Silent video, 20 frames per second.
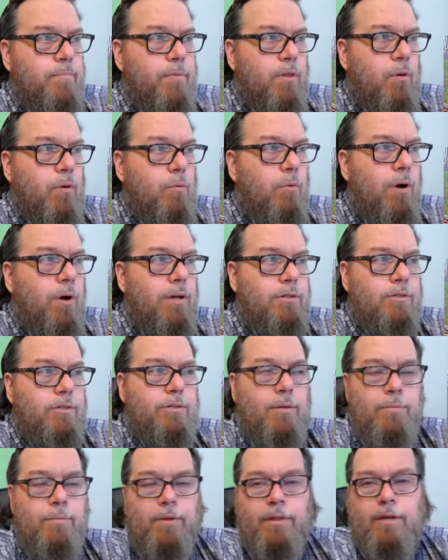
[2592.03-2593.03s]
watch
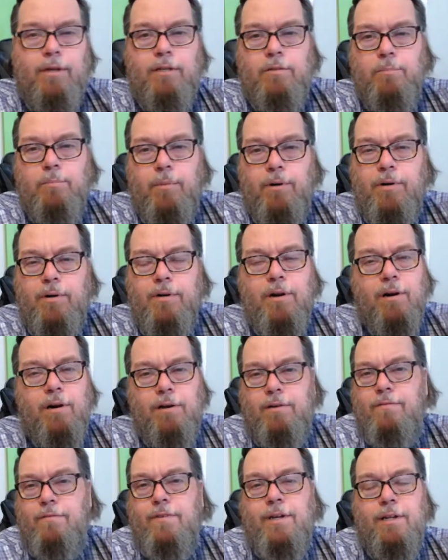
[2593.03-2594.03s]
some of these bird
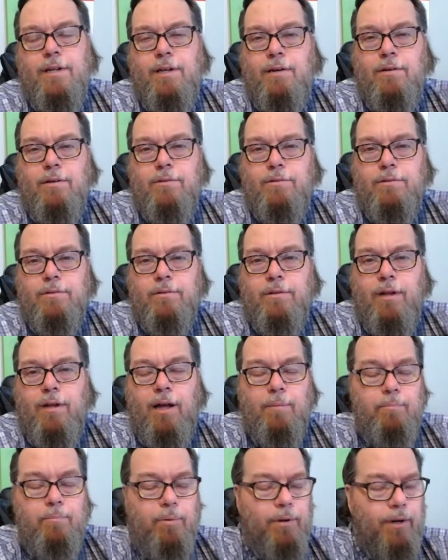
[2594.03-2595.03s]
garden videos.
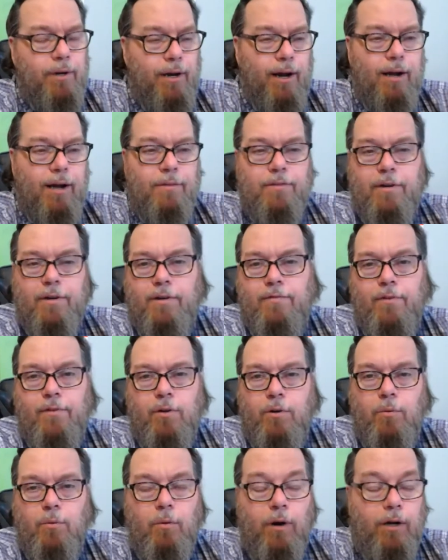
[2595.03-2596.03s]
I put it out there for you
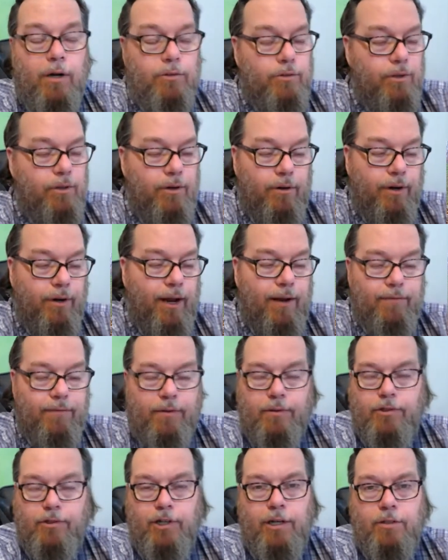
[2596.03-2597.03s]
to watch. You don't have
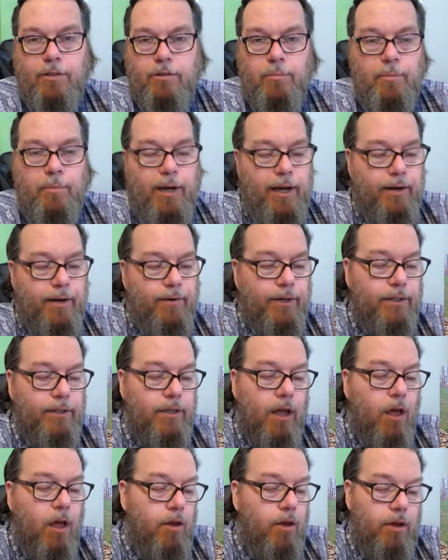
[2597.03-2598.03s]
to change the batteries.
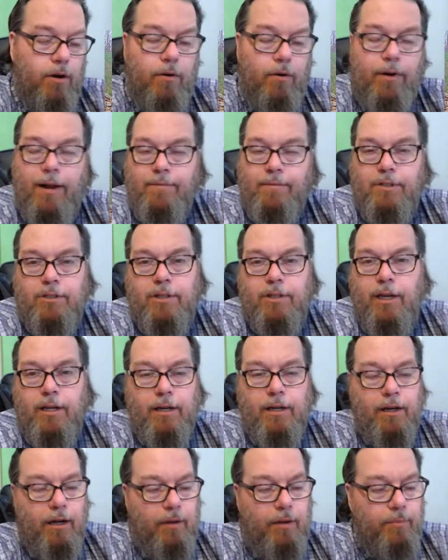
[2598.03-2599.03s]
You don't have to set
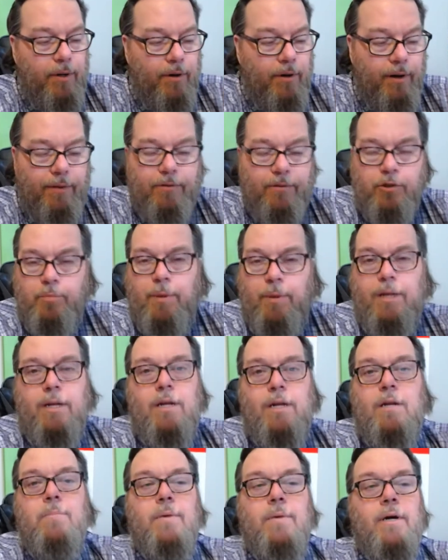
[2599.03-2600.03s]
it up. You don't have to spend
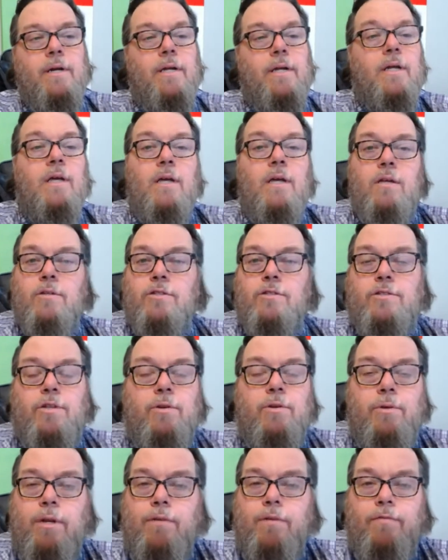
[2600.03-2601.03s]
any money. Just
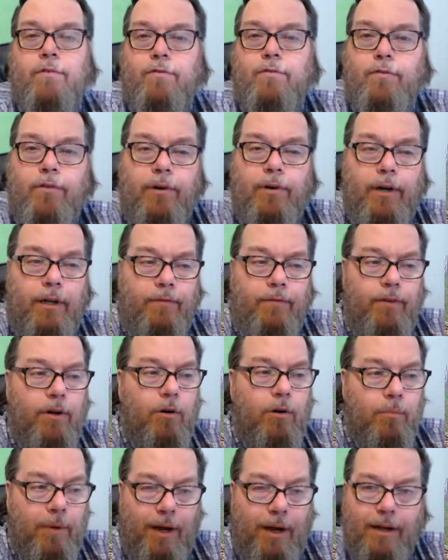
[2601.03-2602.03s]
tune in for free. If you
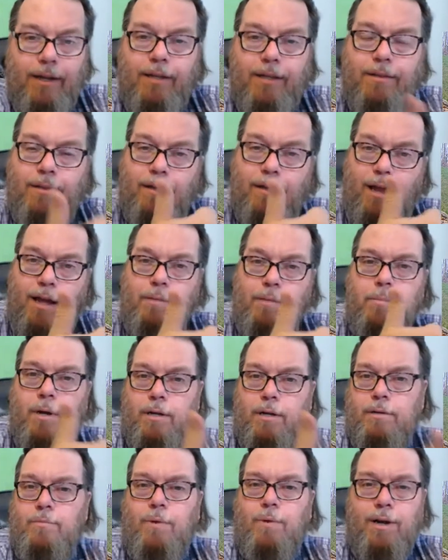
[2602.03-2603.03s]
don't mind, hit the like
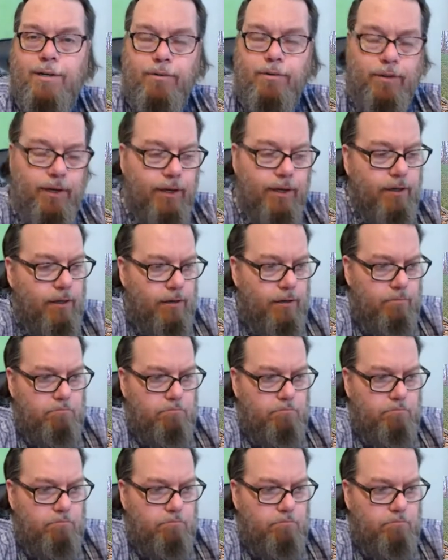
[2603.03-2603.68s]
button while you're there.